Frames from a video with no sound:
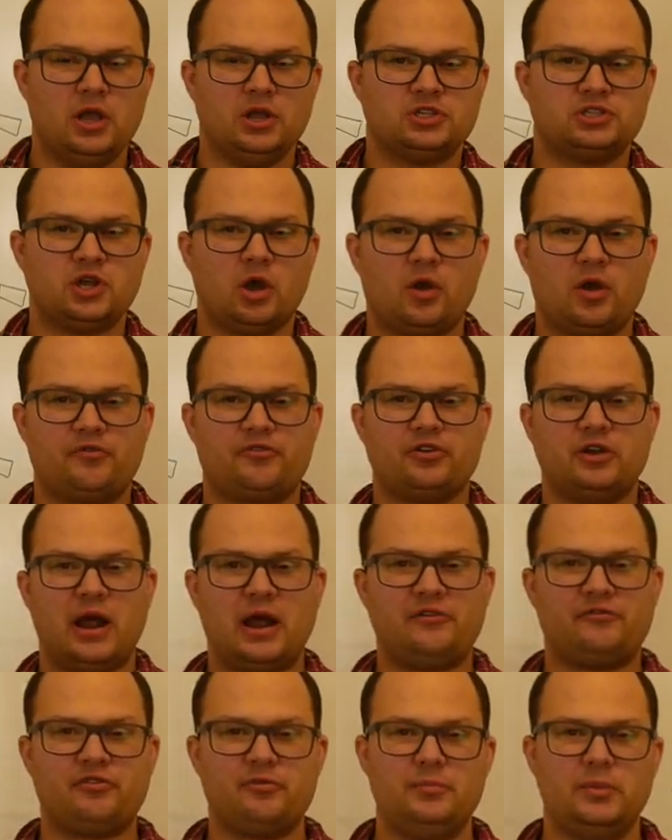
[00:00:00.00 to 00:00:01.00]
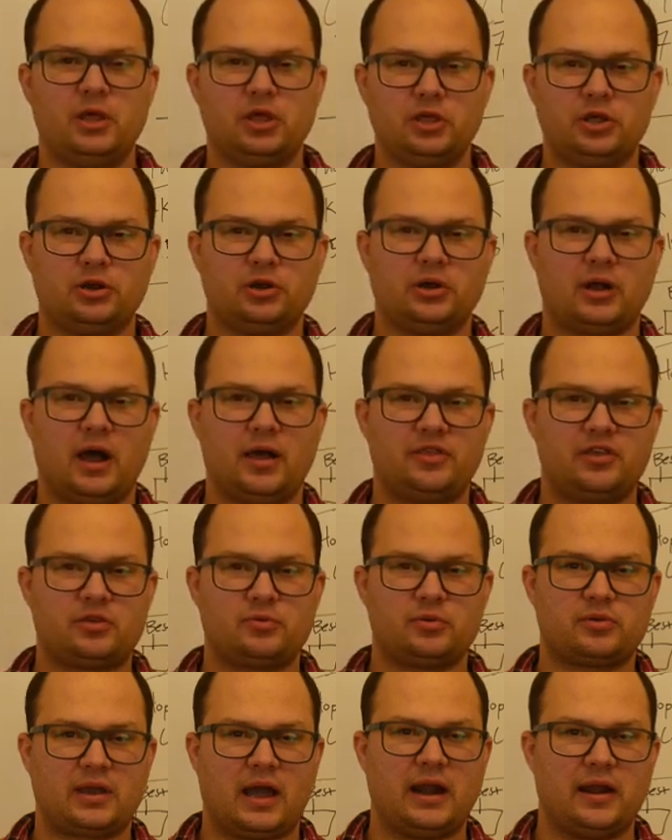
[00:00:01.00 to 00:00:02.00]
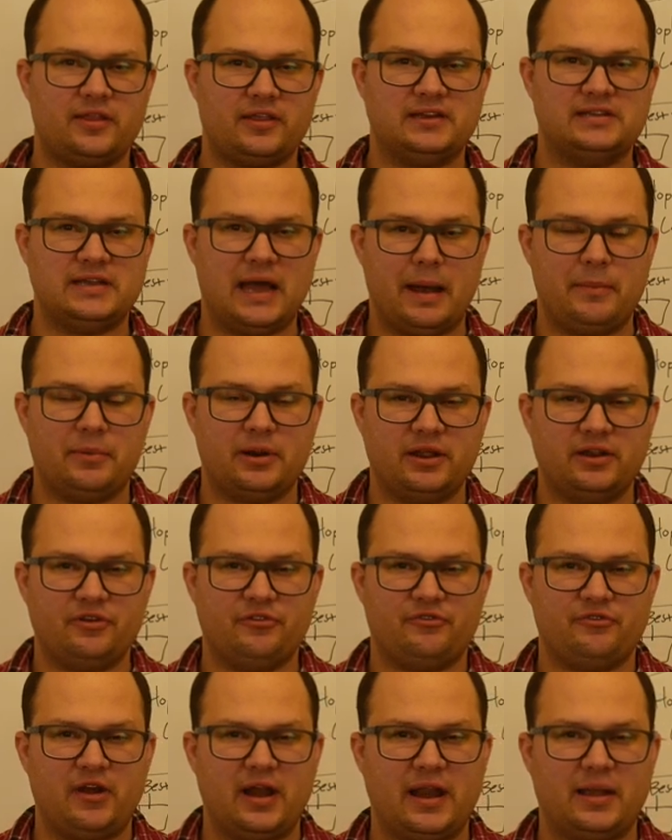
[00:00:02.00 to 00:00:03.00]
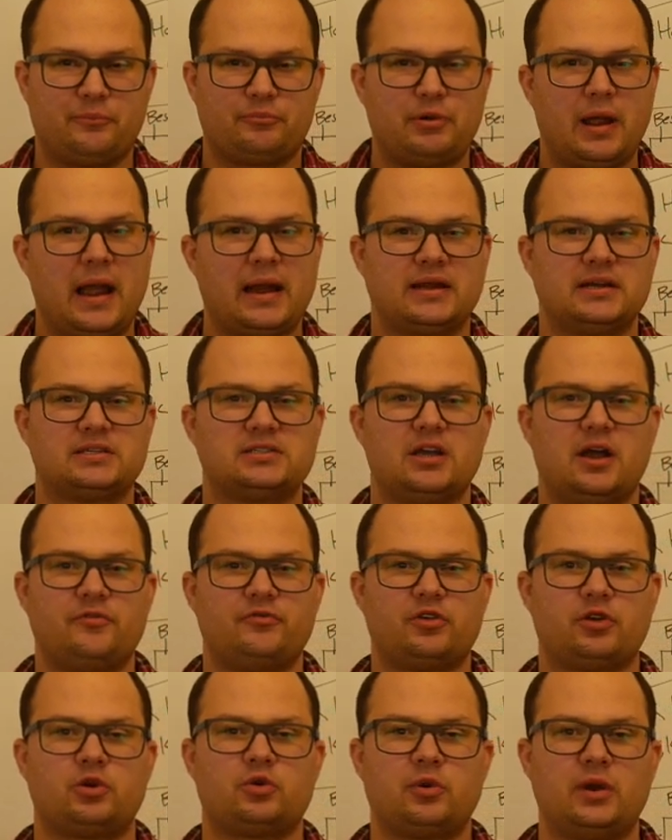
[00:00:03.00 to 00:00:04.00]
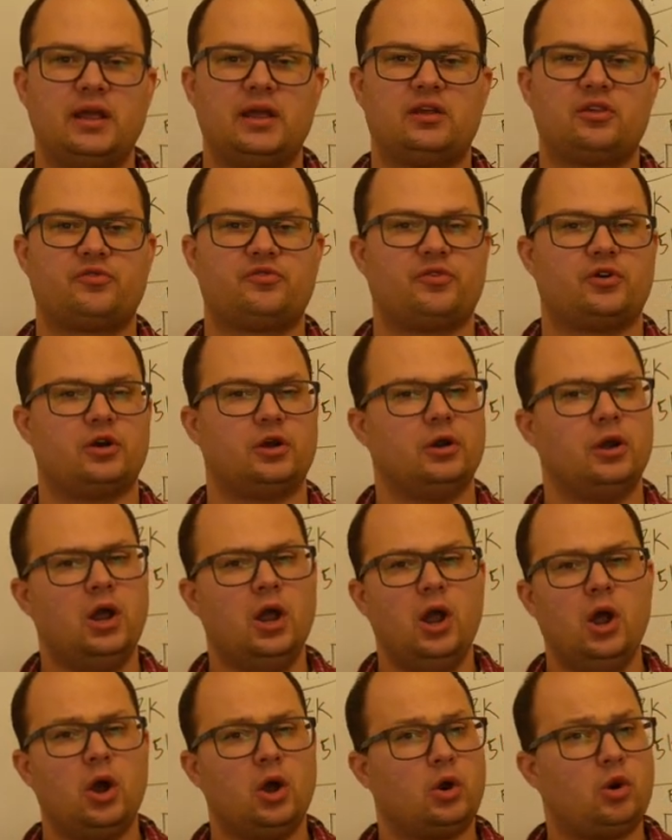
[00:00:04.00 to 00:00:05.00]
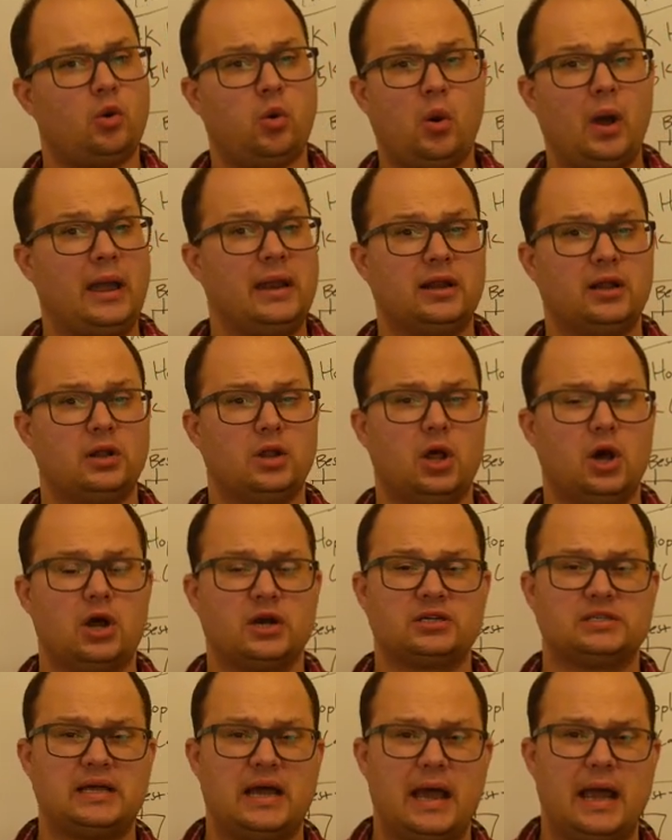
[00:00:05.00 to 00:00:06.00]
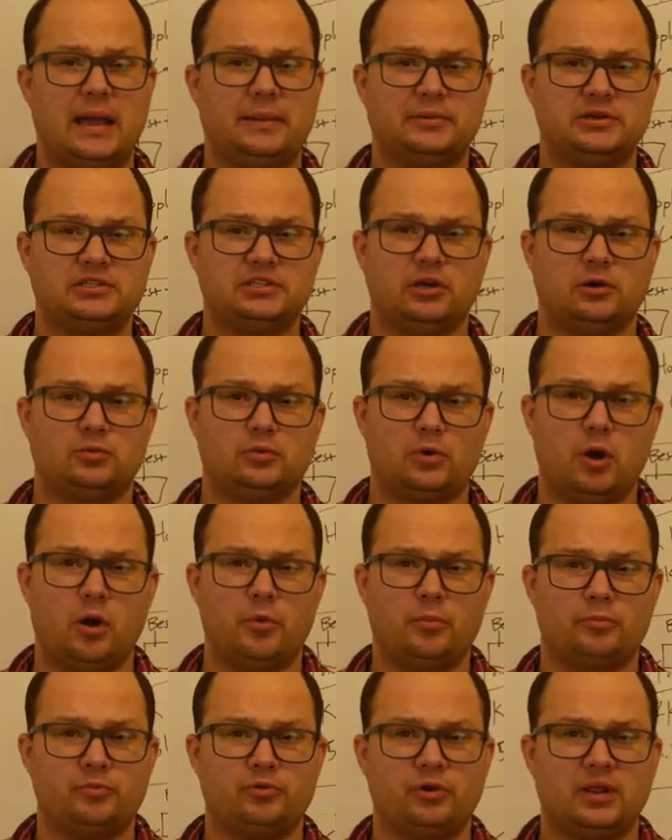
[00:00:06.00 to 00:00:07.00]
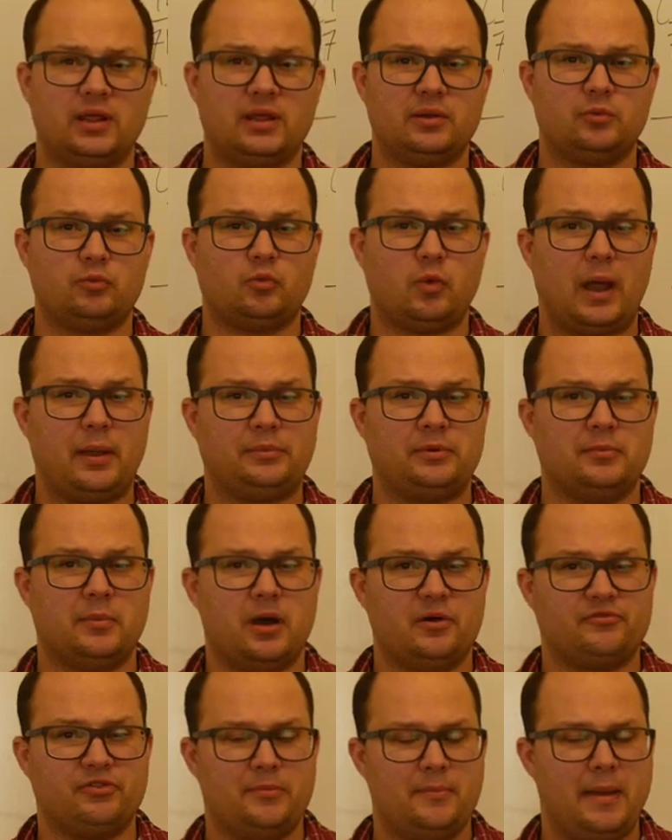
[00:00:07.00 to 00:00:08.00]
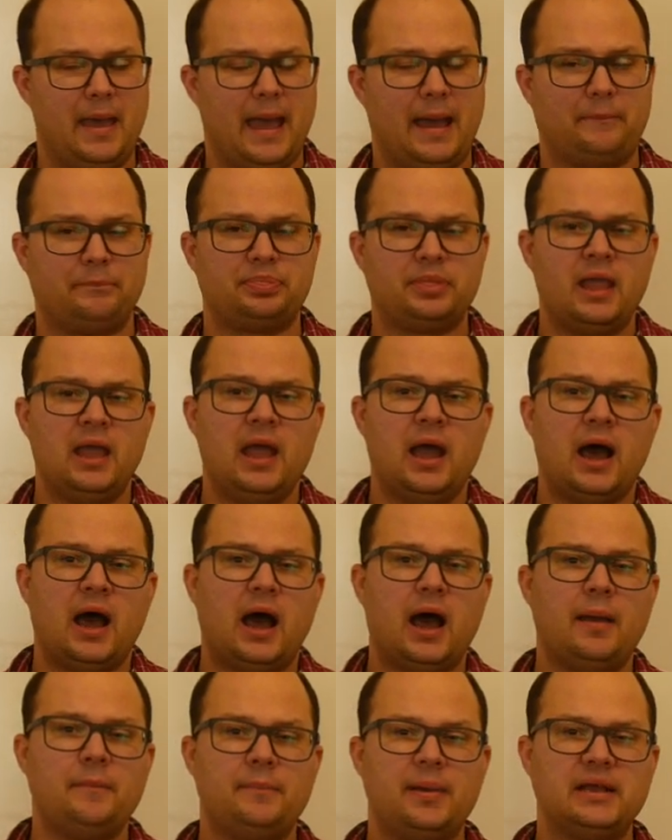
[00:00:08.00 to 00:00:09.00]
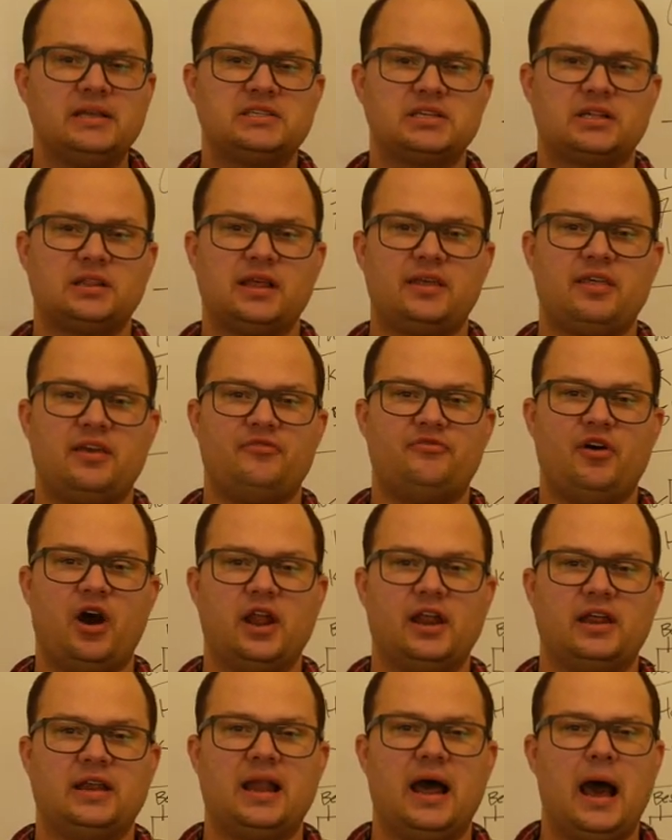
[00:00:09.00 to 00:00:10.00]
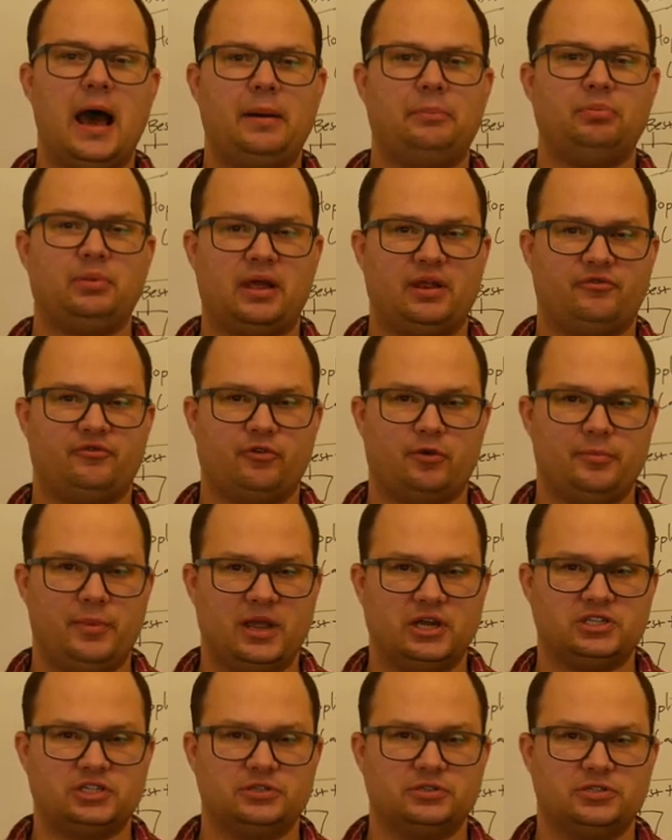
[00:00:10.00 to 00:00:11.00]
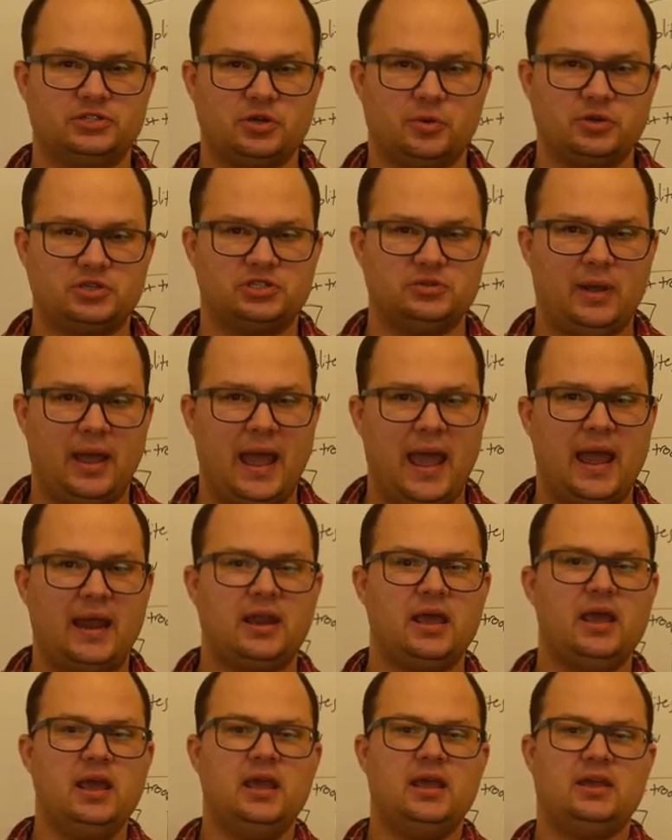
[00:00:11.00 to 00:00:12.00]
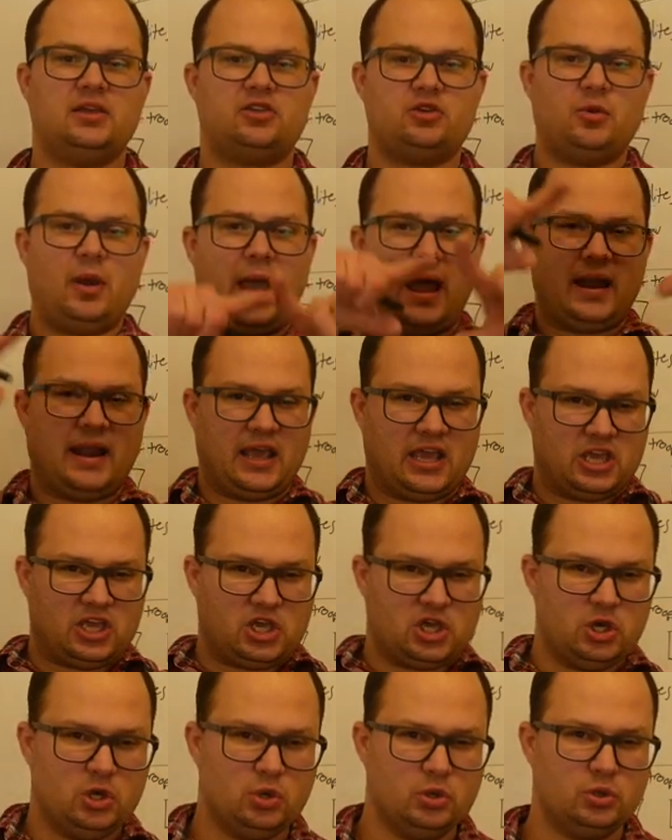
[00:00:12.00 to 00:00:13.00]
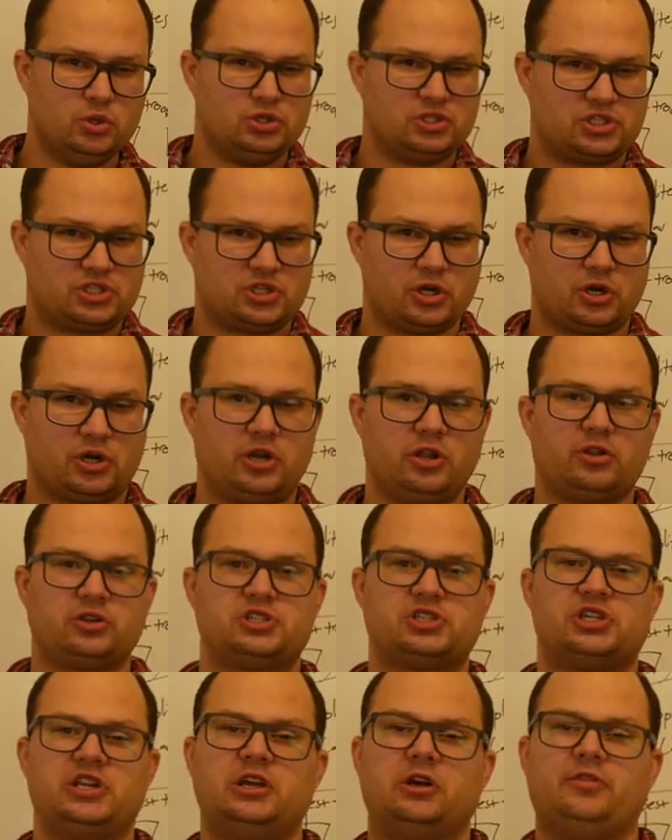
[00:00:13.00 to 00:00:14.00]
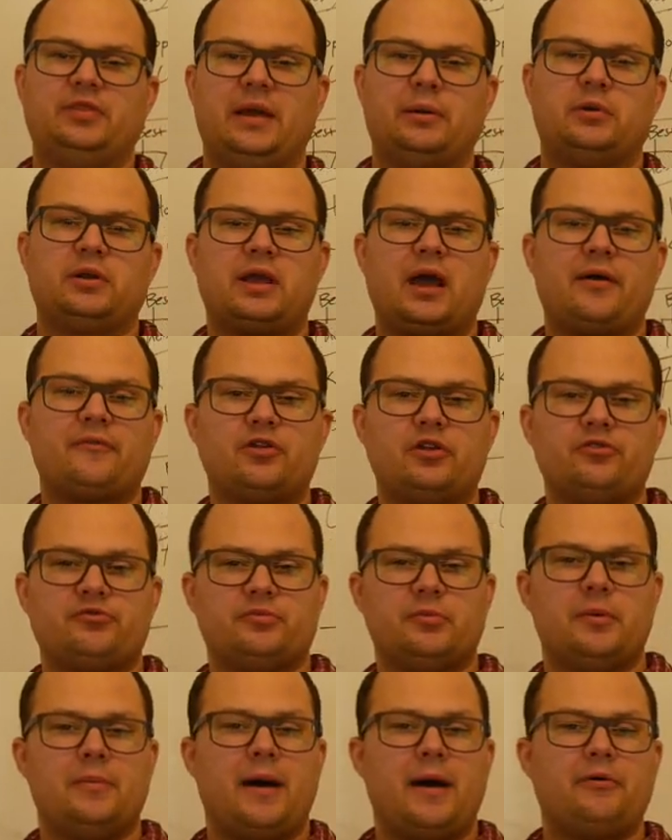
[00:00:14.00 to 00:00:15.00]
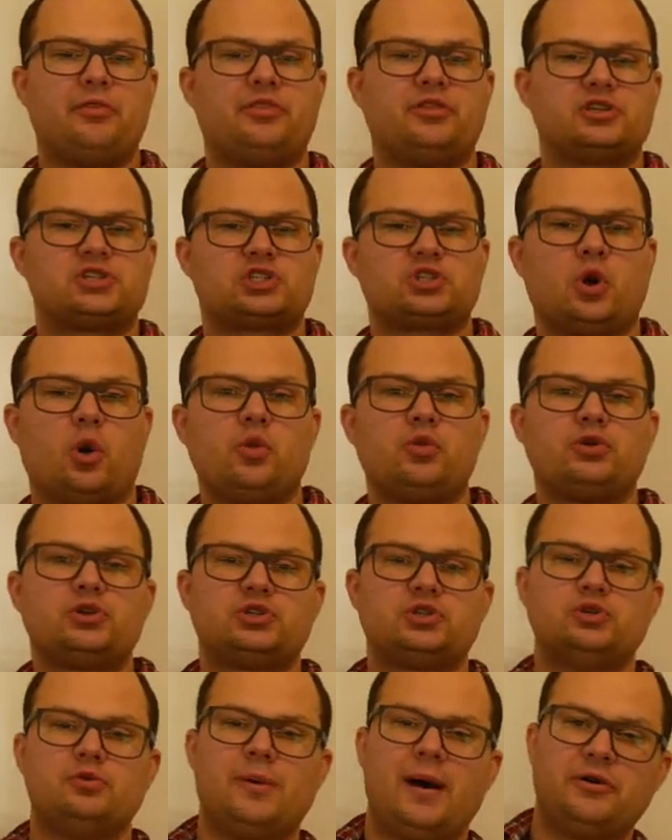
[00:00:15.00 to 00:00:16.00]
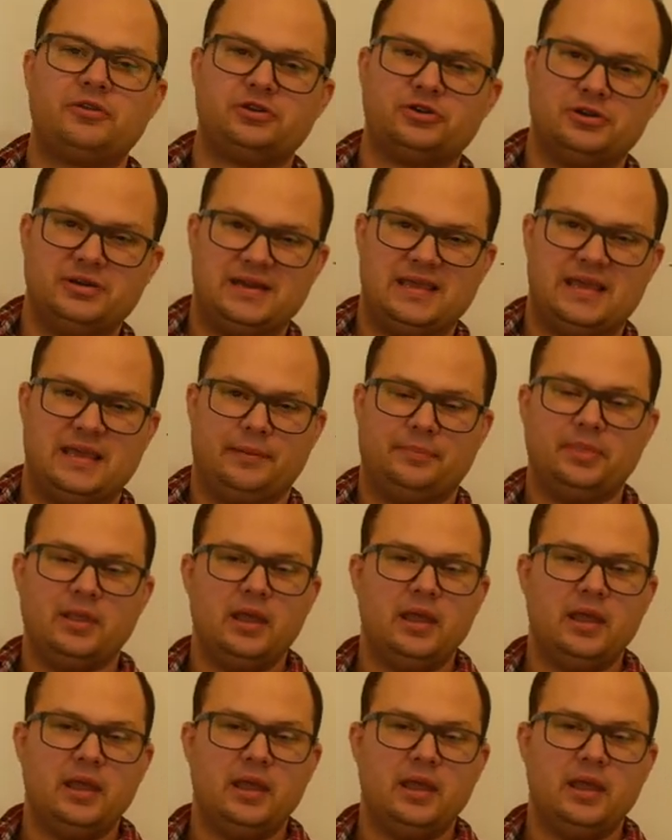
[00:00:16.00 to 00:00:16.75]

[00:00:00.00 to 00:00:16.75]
So if you're not familiar, this was kind of the dominant fighting practice of the Greeks for quite a long time, until Rome really wiped them off the map. And basically they fought in hoplite formation. So what you had is you had a huge circular shield that would cover you from about the shoulder to about your knee.